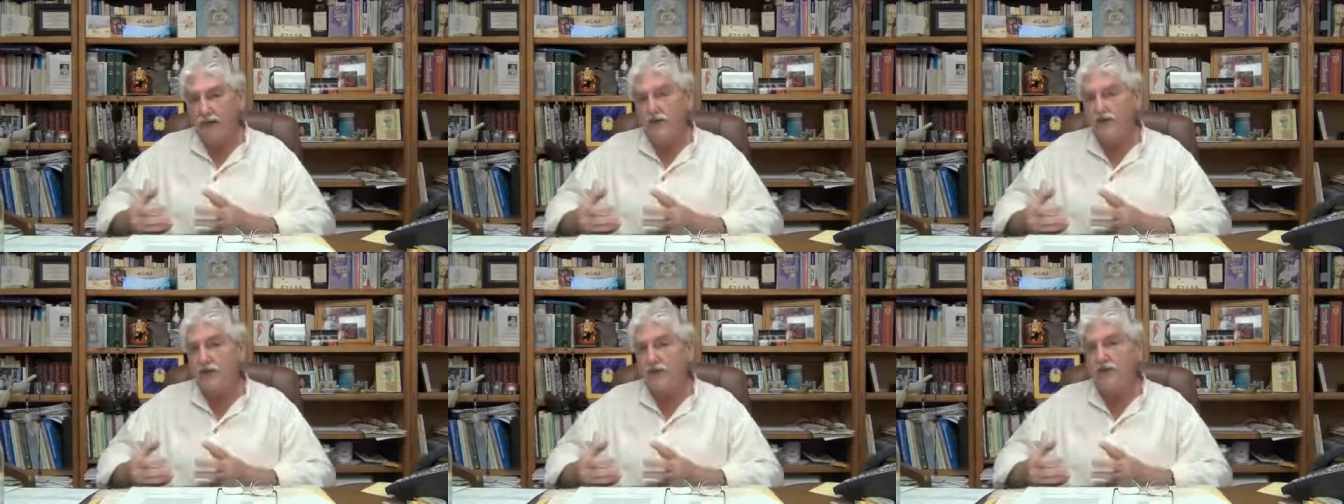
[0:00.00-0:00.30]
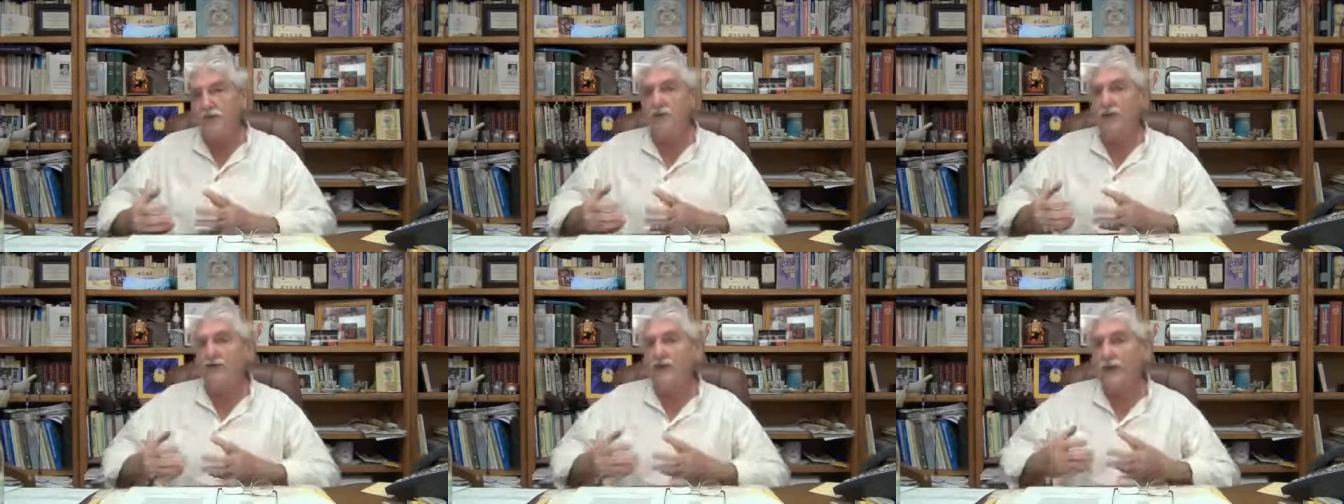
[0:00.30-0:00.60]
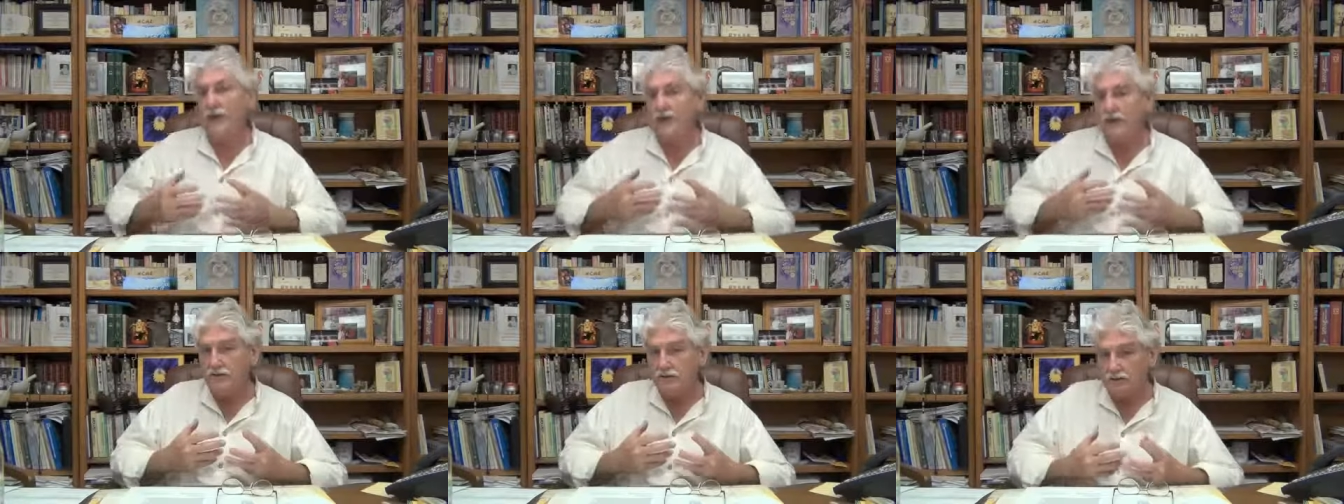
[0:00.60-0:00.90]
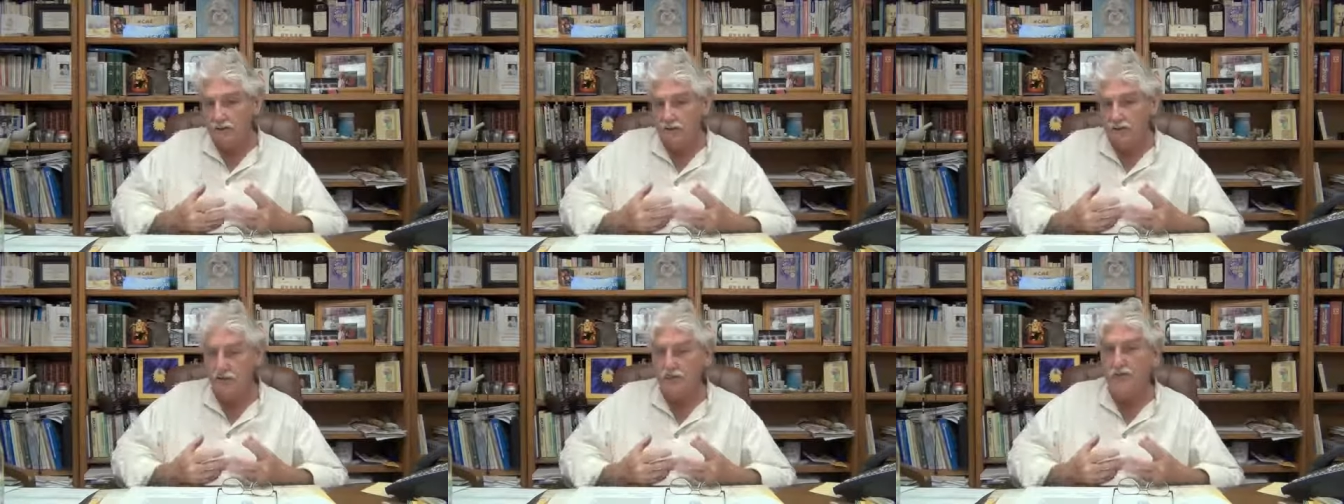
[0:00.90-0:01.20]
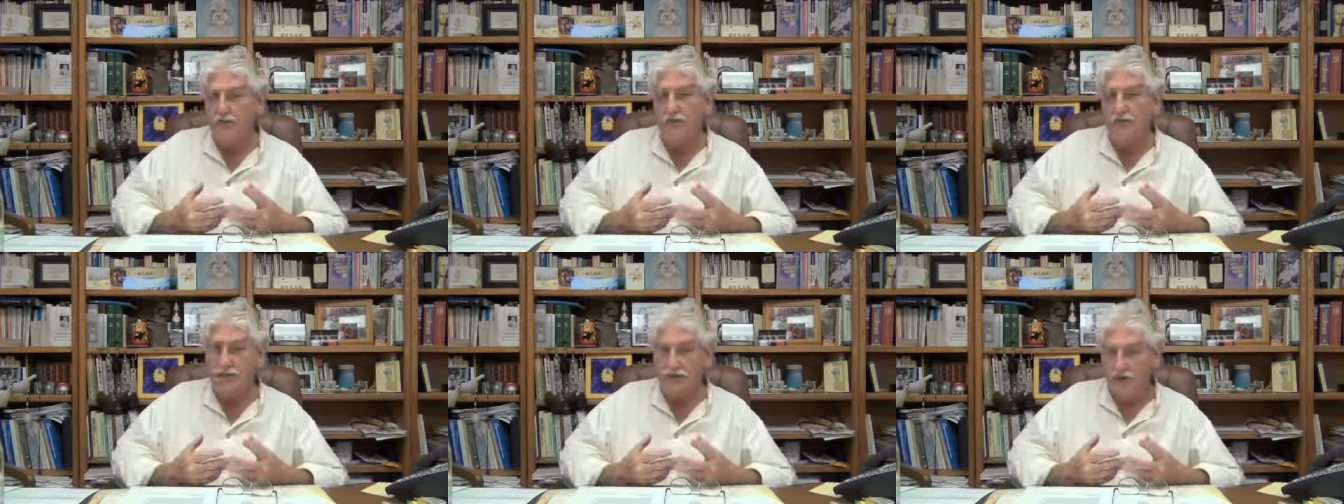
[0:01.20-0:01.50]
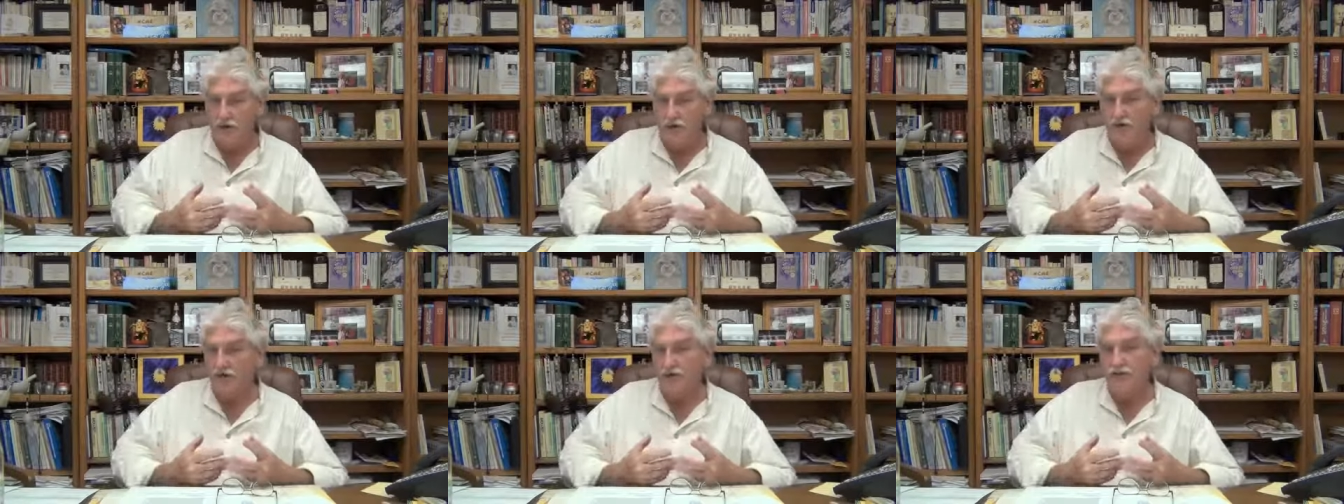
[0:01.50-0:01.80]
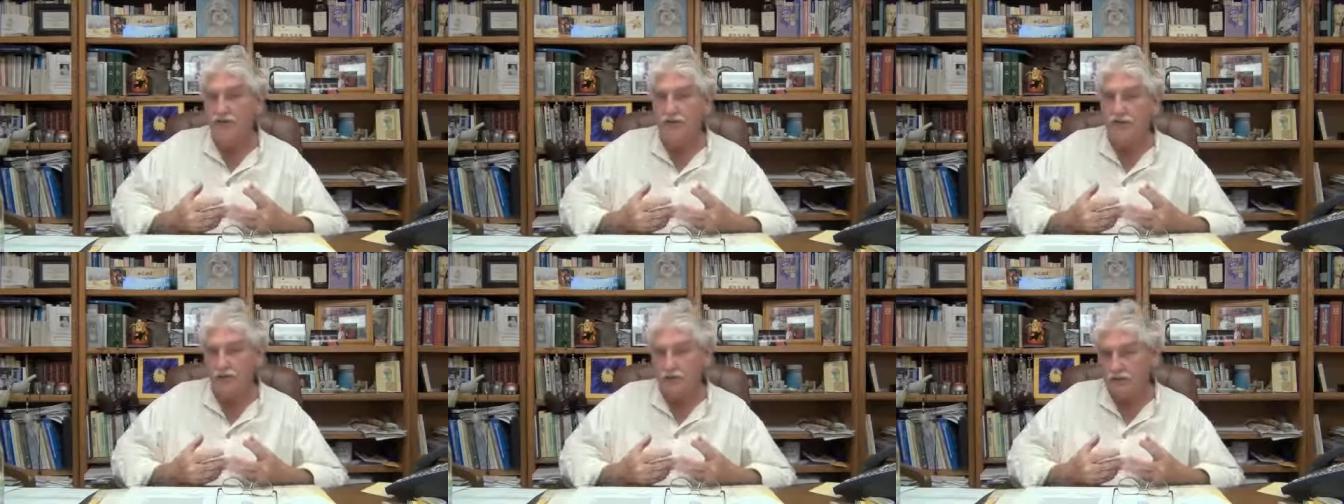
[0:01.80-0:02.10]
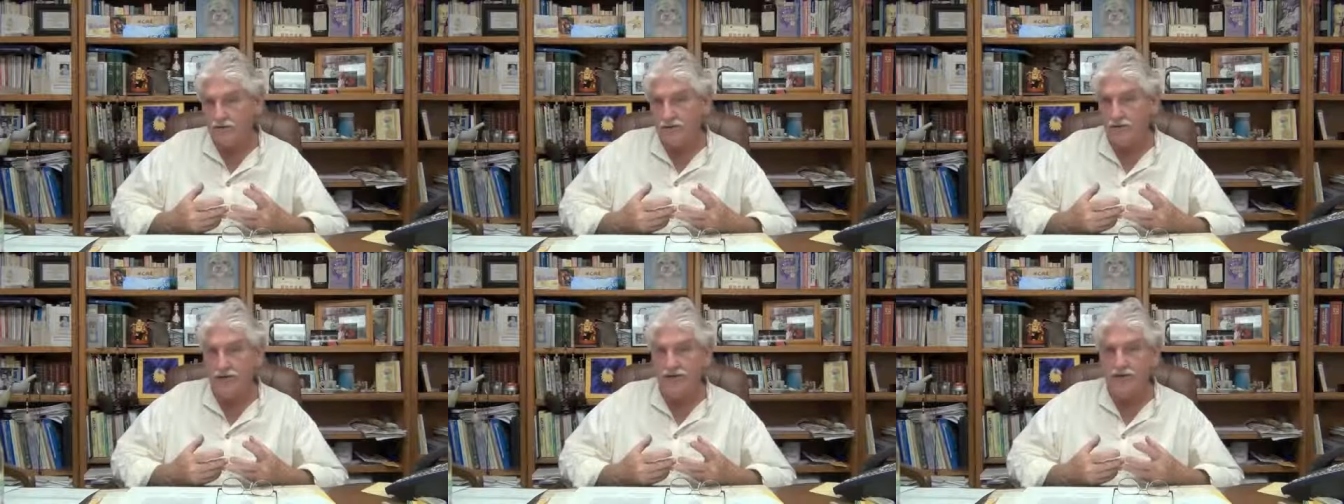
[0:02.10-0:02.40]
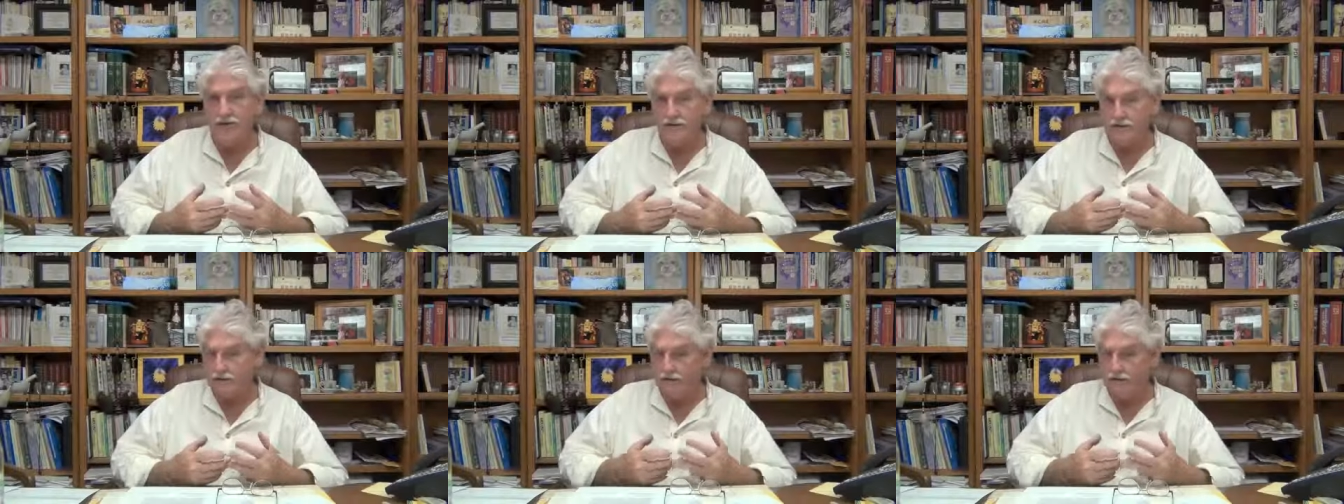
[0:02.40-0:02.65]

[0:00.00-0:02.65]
Simultaneously, you're working on your adrenal glands,